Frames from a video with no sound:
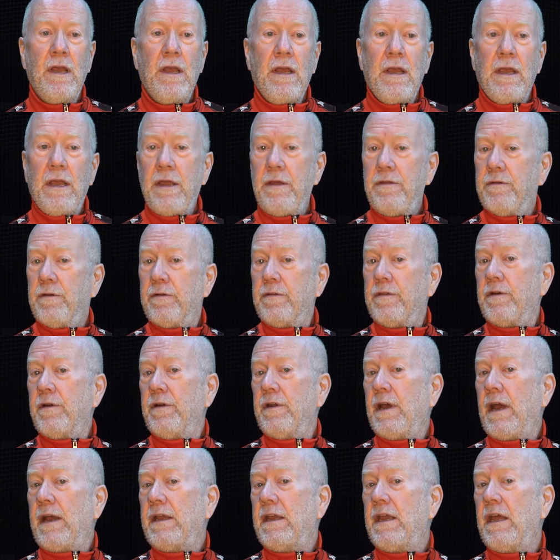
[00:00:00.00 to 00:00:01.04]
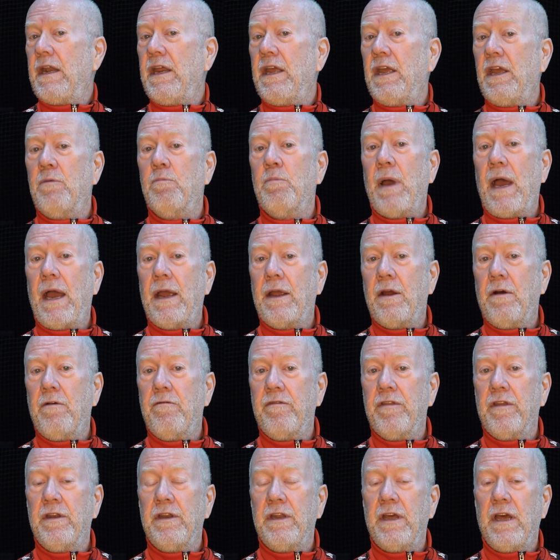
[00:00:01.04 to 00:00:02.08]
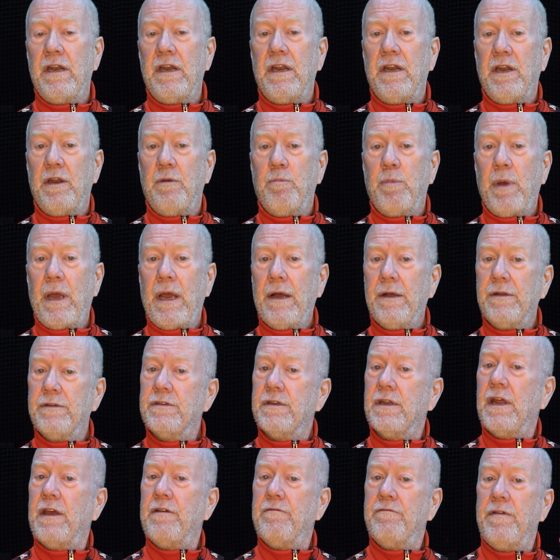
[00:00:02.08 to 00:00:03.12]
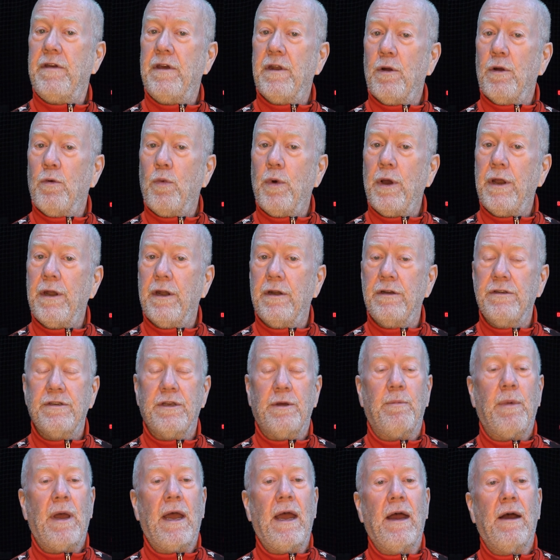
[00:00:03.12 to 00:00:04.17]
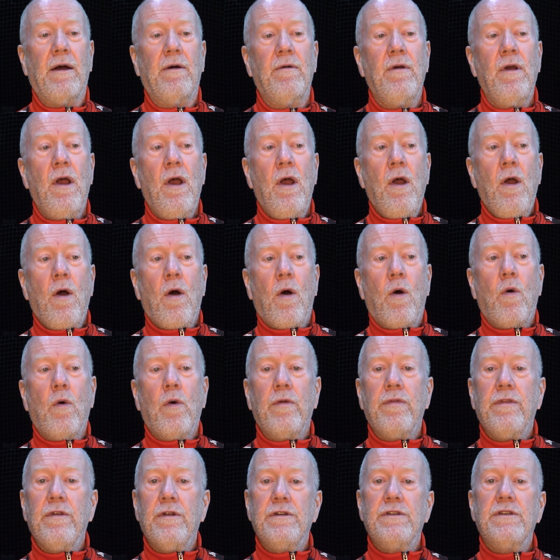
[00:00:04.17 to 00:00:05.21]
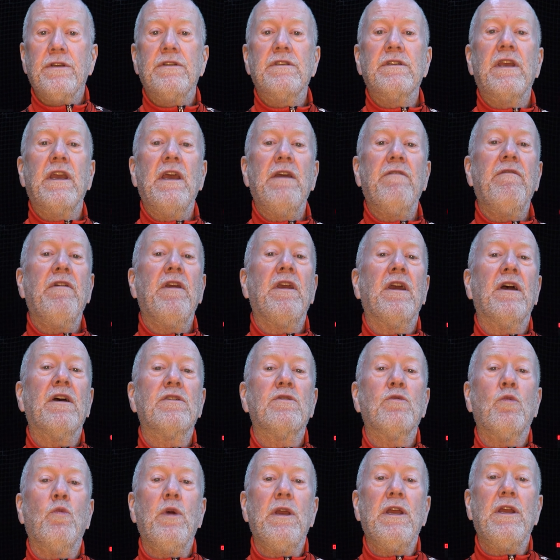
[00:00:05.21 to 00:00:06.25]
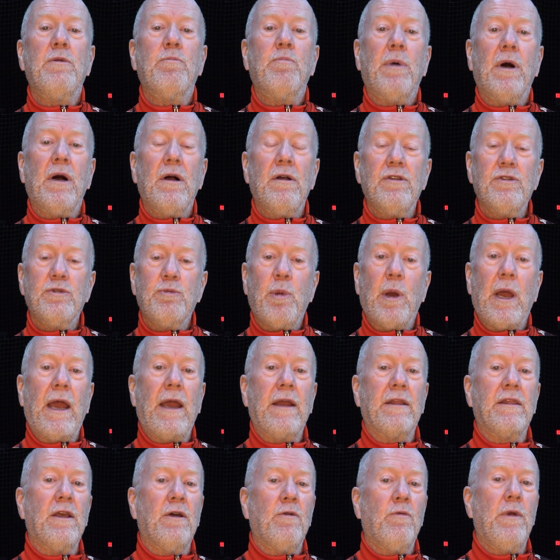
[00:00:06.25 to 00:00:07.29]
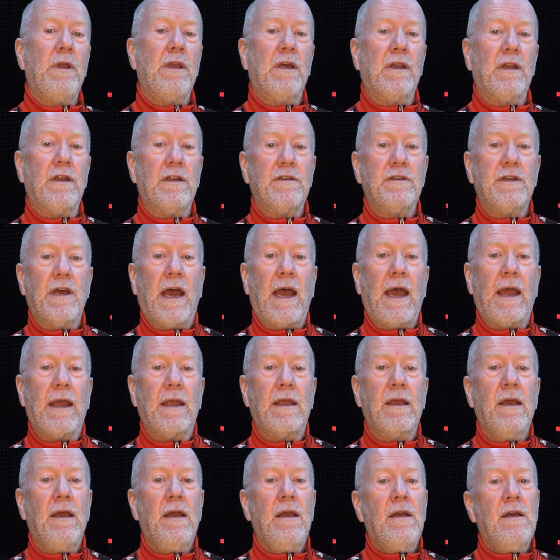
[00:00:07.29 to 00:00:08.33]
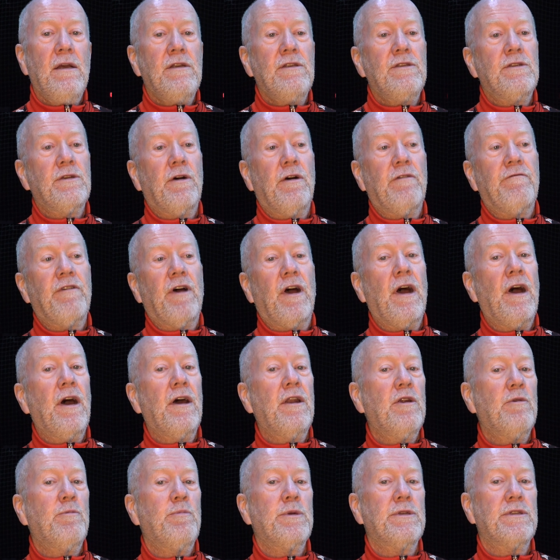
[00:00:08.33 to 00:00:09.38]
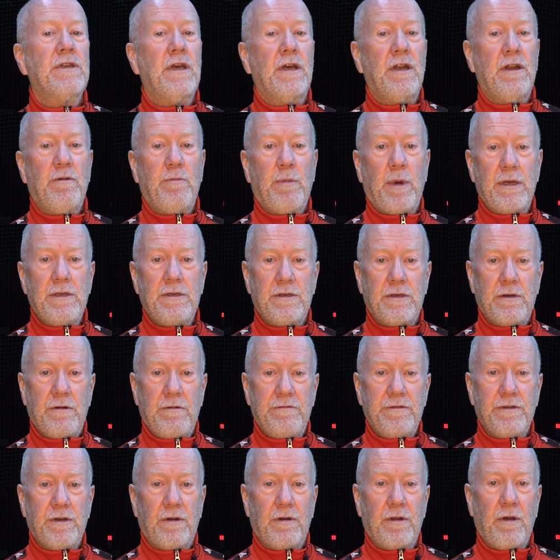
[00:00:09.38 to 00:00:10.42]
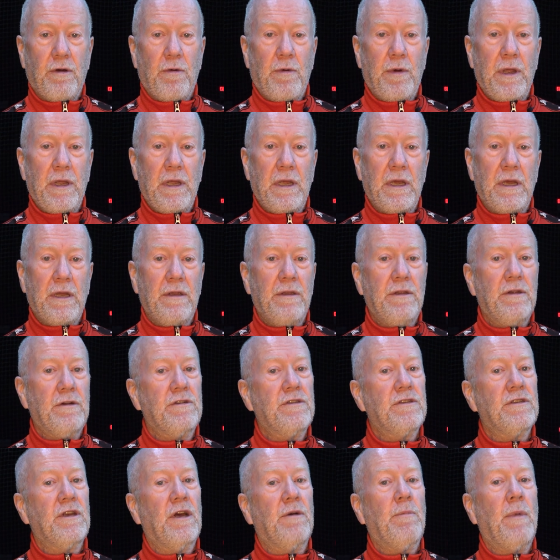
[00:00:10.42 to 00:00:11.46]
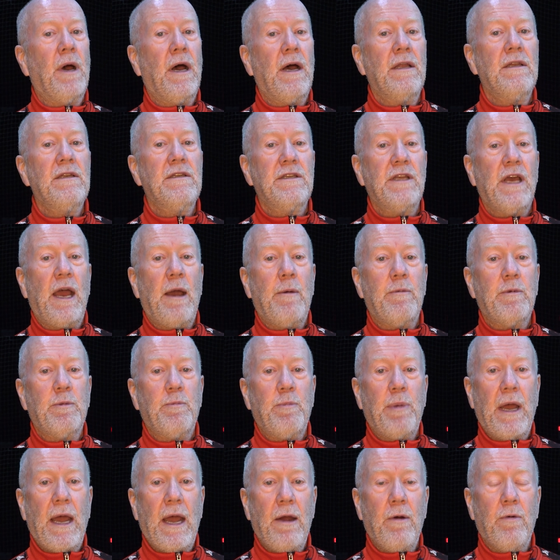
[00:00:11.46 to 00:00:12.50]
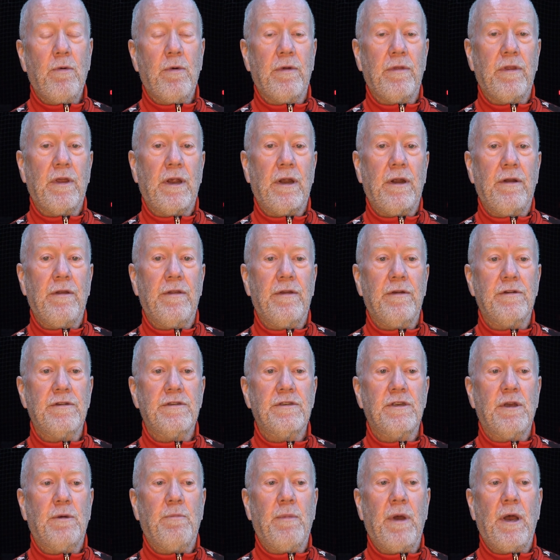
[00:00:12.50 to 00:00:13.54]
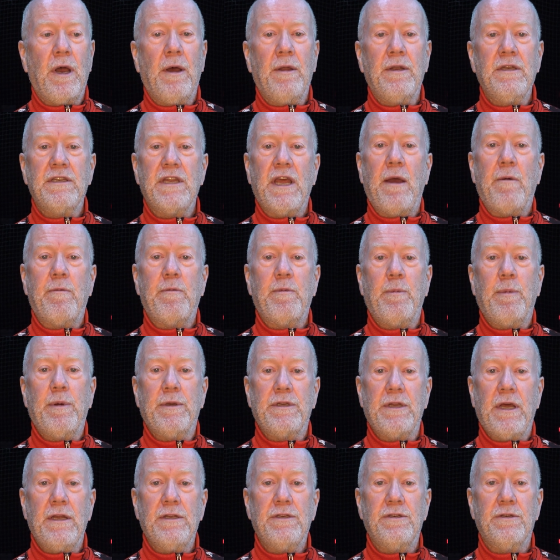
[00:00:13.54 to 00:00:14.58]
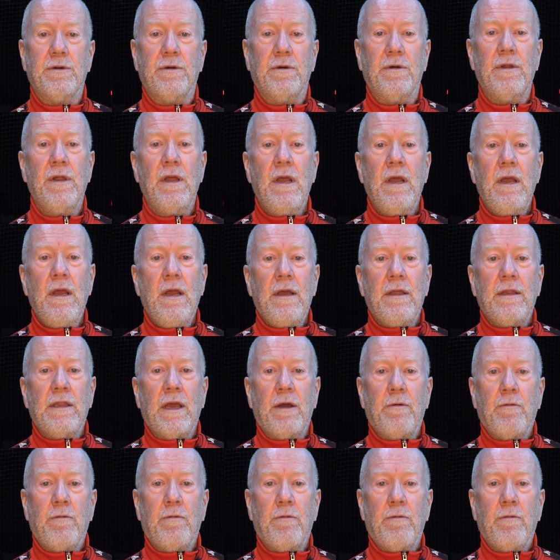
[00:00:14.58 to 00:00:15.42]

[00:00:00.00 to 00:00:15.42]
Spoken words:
Either they're not getting it back over the net and in bounds and I've hit a winner somehow, or they're just giving us weak balls back that we can attack. So if 100% of my serves are going in, there's some untapped power there, there's some untapped potential that